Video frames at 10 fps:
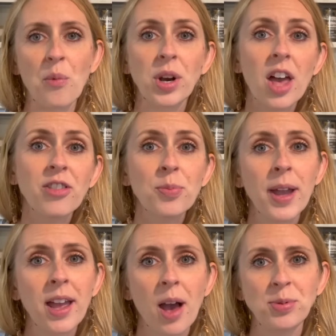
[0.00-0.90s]
whatever
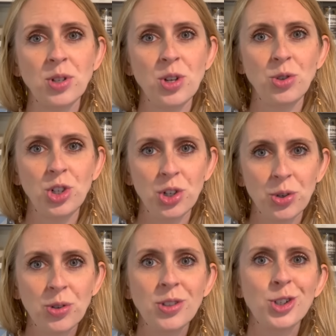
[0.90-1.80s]
paint option you
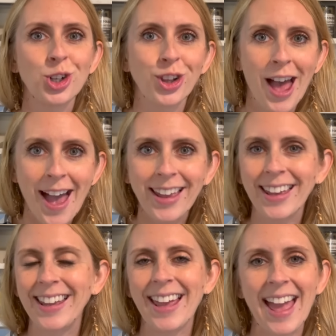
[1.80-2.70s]
choose, shellac,
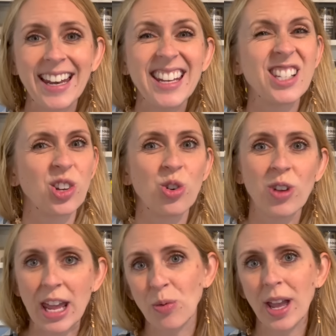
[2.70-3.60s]
again, is a
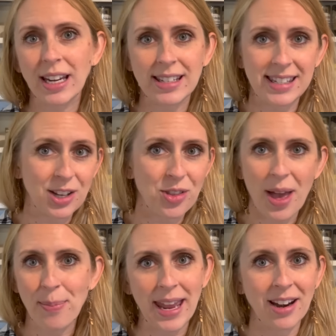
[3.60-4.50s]
great way to seal
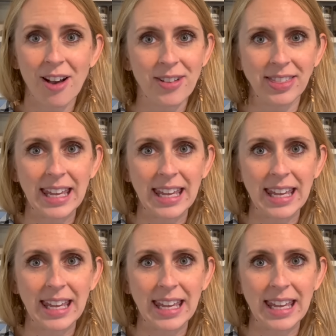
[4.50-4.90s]
that paint off at the